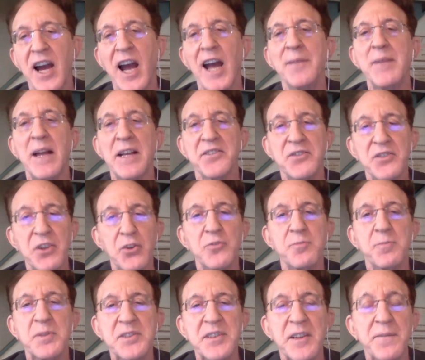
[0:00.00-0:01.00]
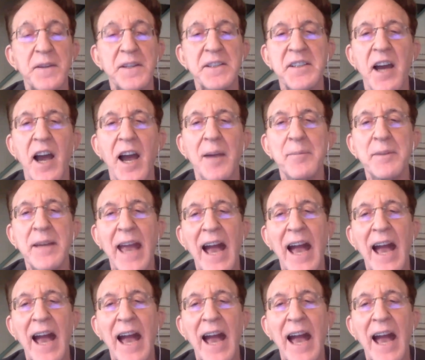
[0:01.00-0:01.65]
Time, that's noon Pacific Time,